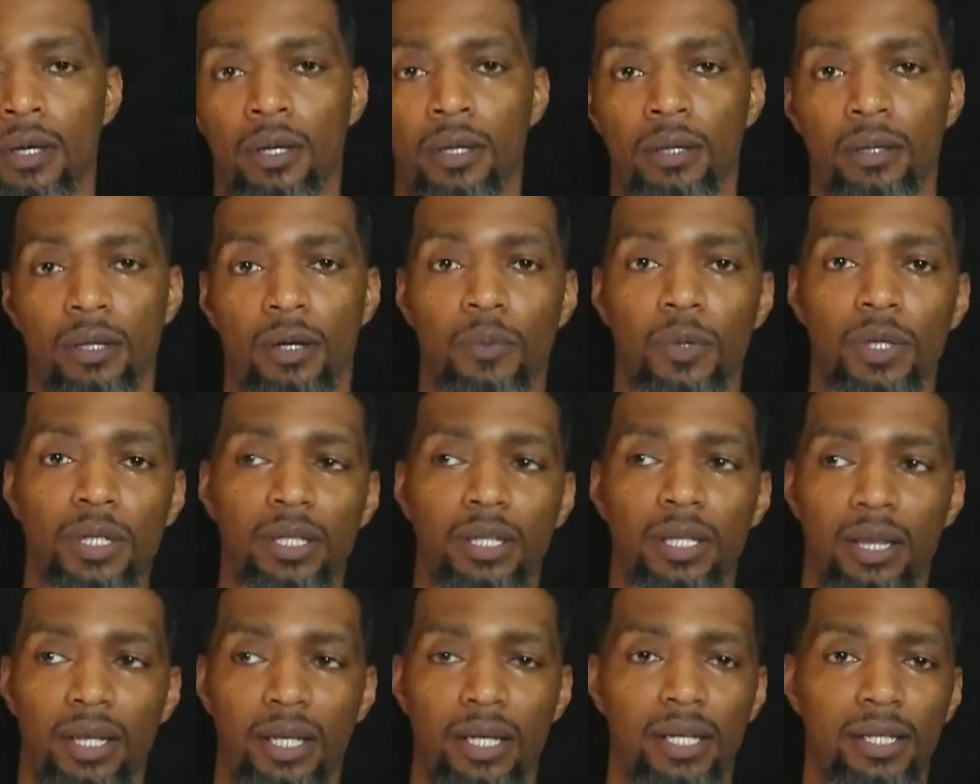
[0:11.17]
Now, one of
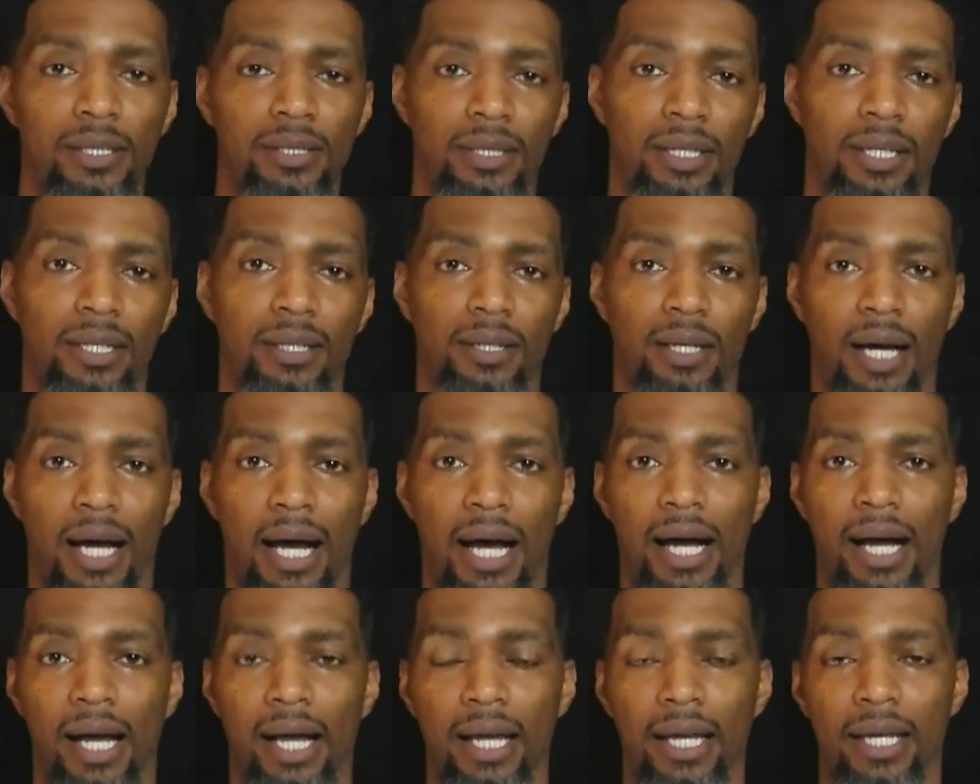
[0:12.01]
the things that
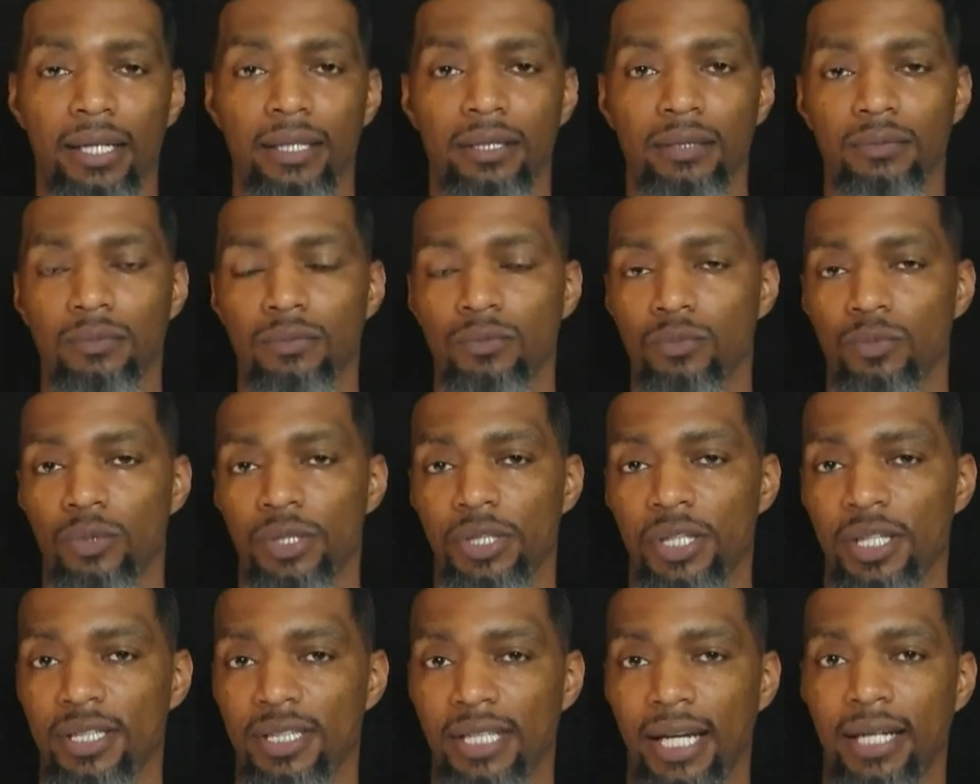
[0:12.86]
I was
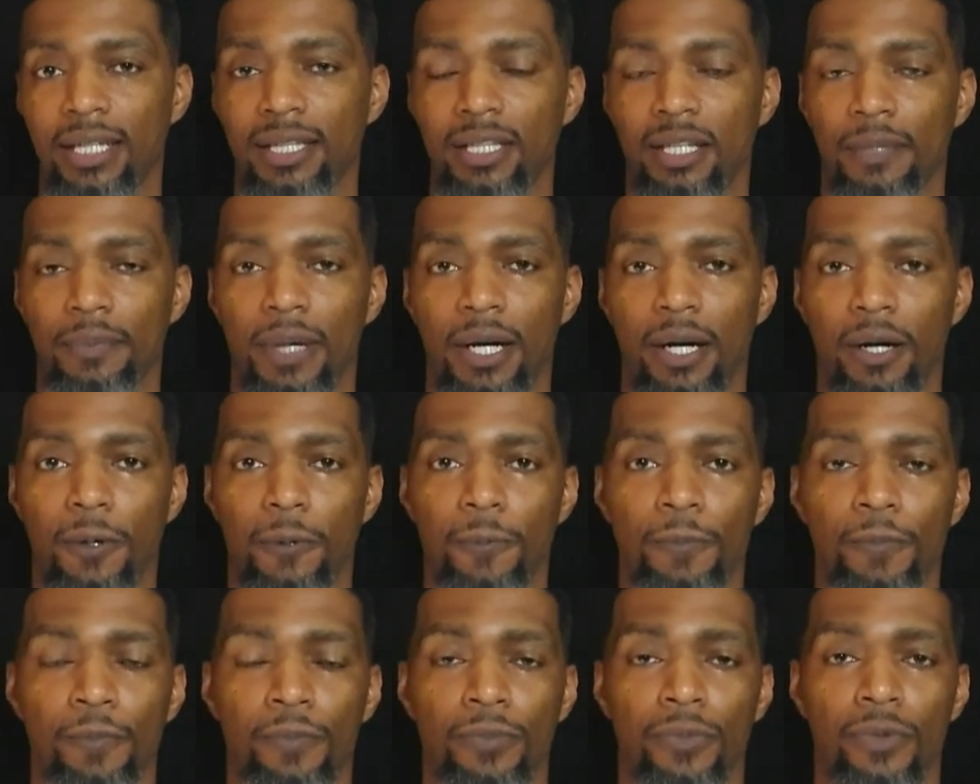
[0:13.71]
excited about
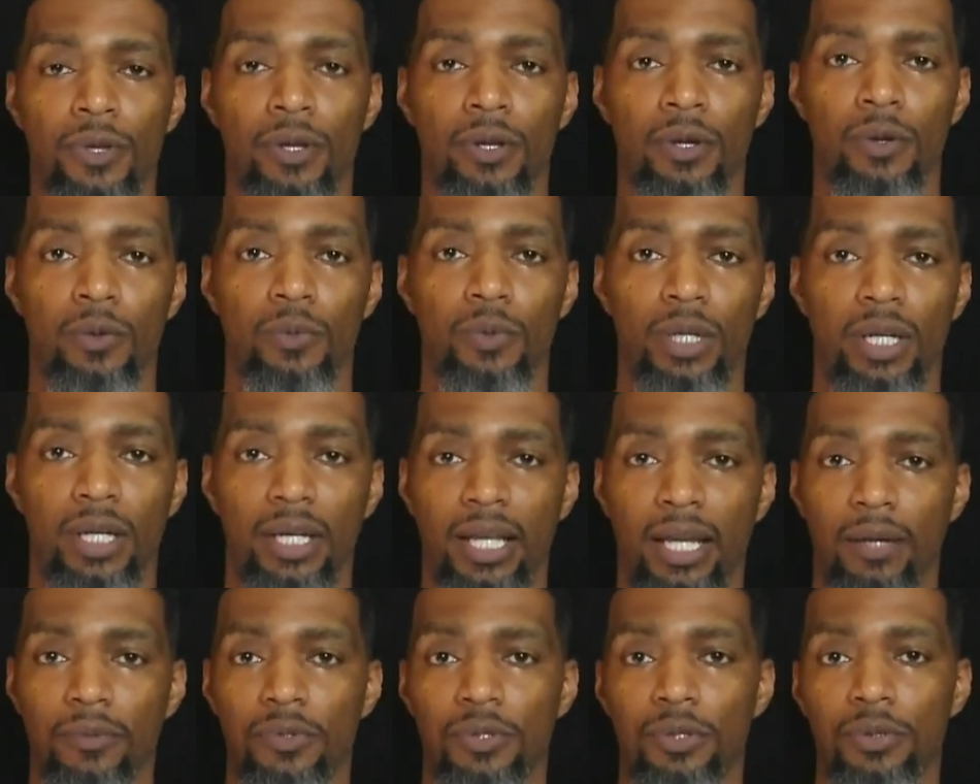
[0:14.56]
when it
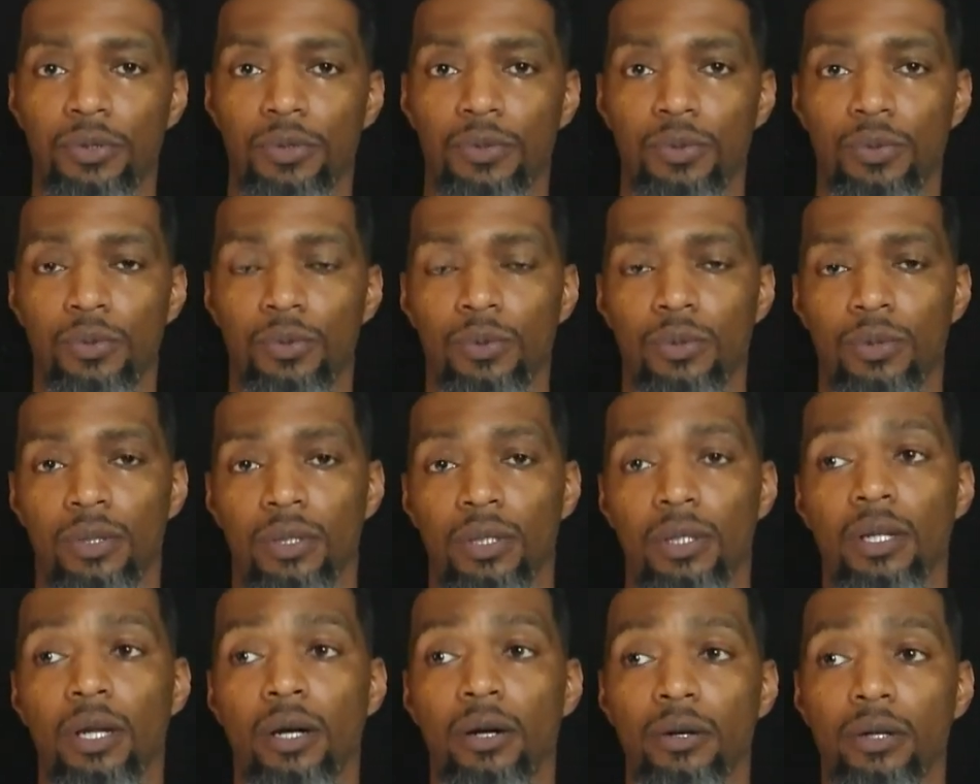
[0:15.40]
came to
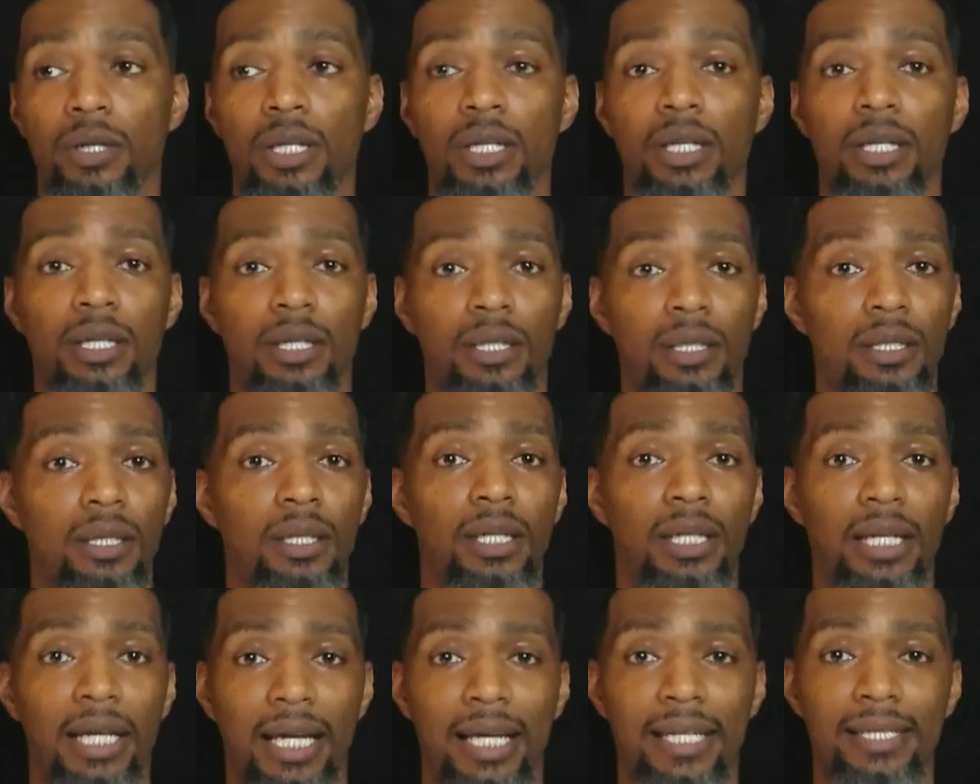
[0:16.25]
learning
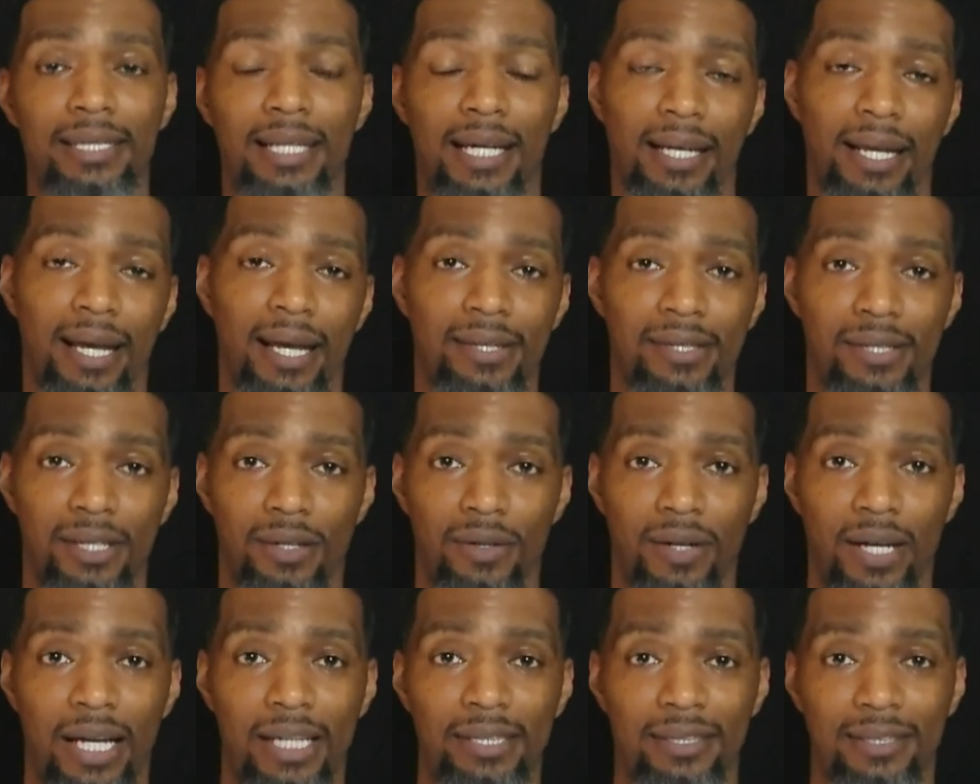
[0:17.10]
the Anti-Net
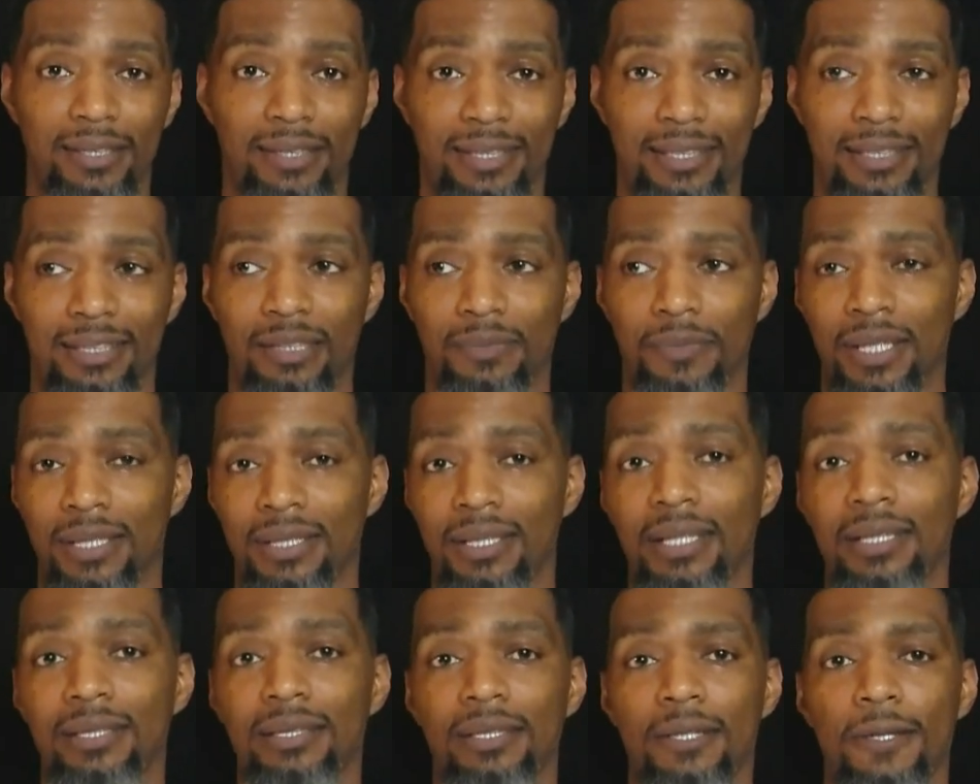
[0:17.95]
Zettelkasten system
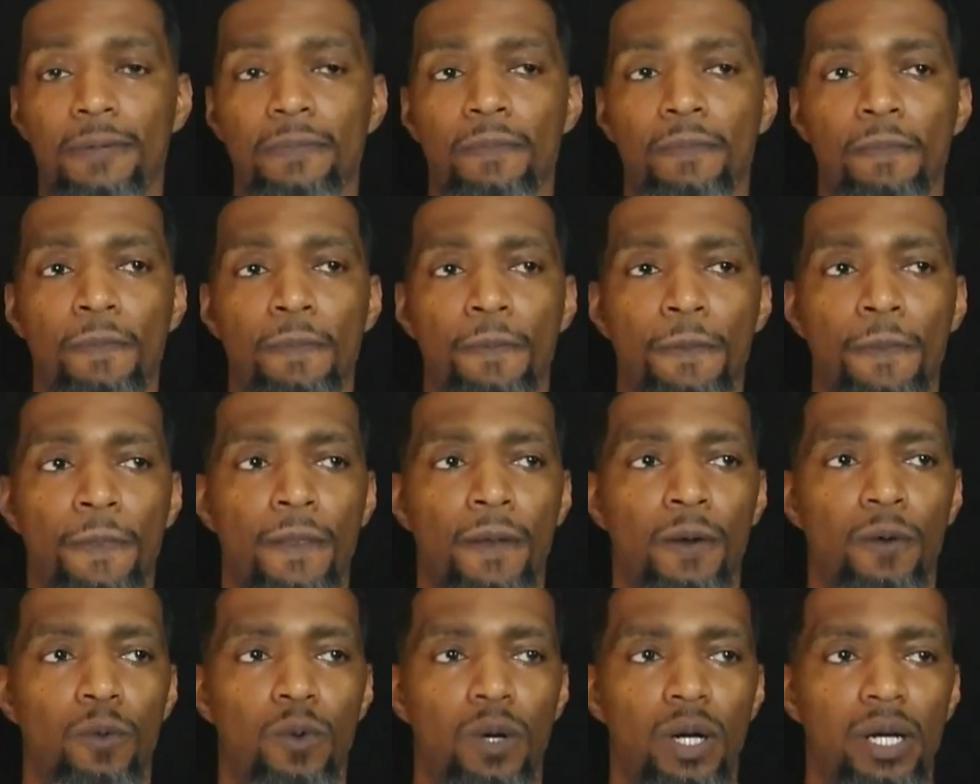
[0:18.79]
existed
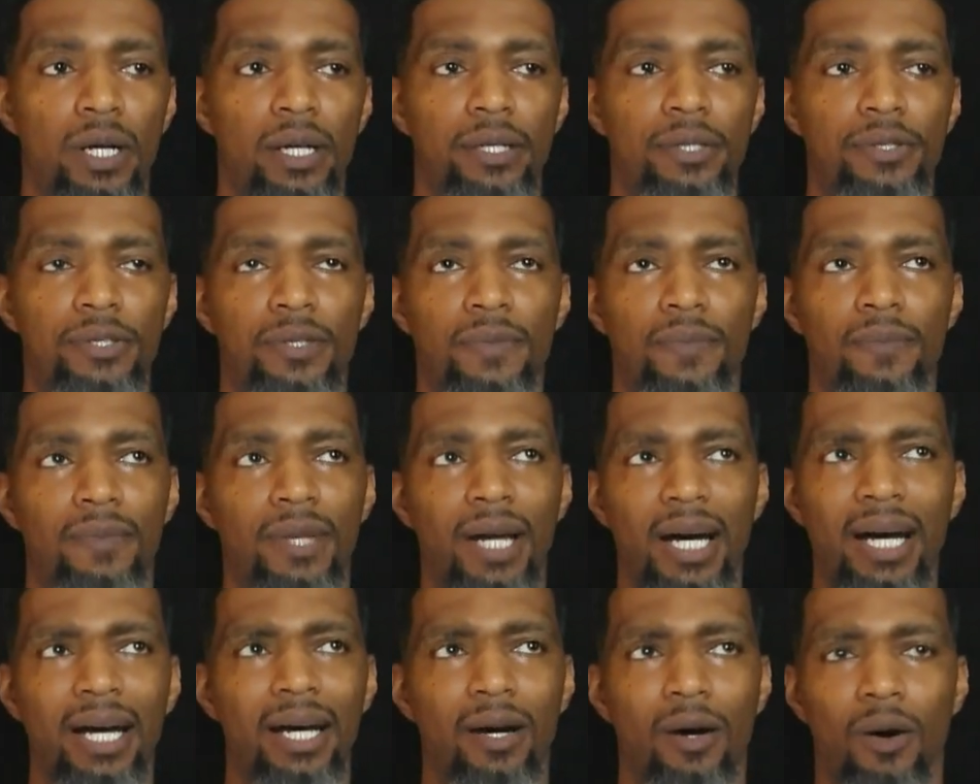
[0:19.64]
was
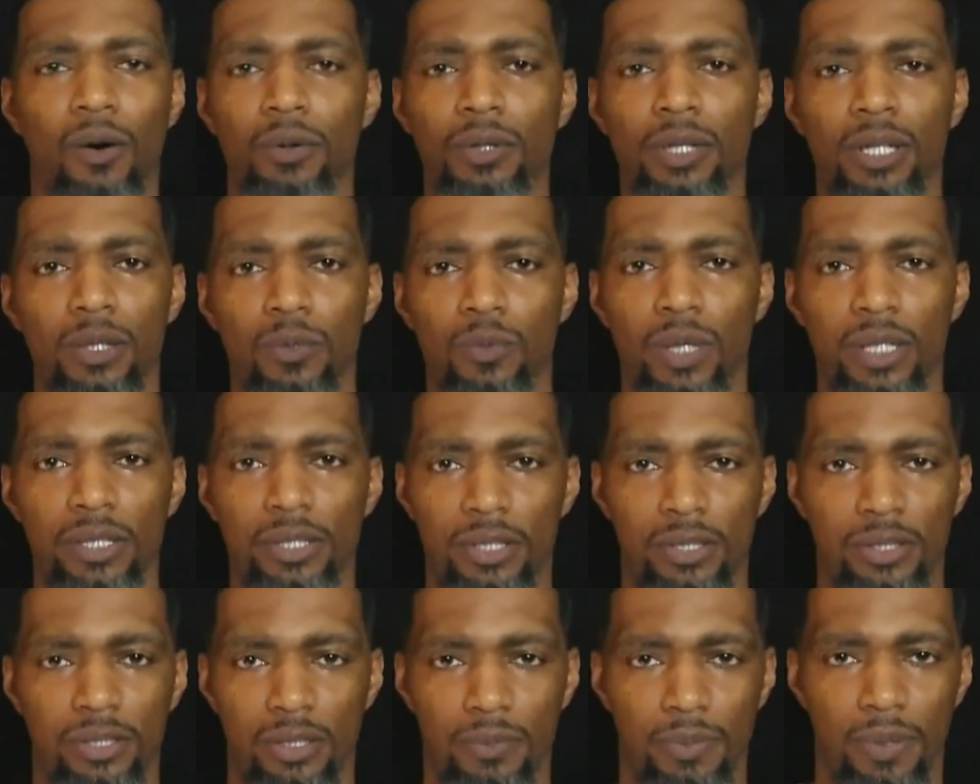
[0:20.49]
not only was
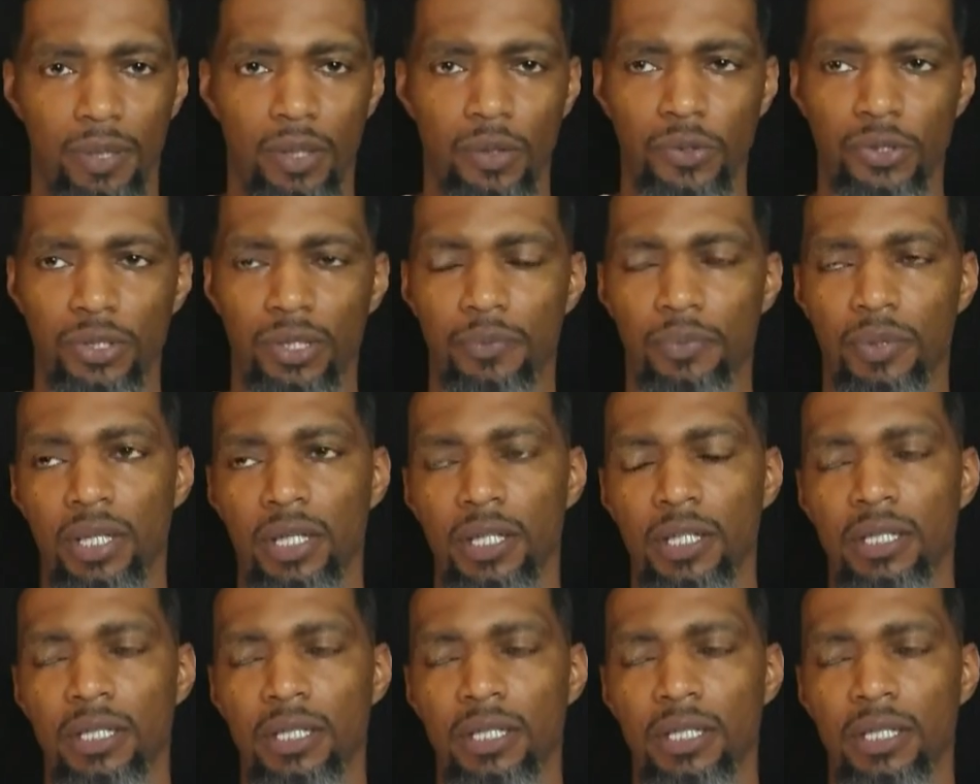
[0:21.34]
it supposed to be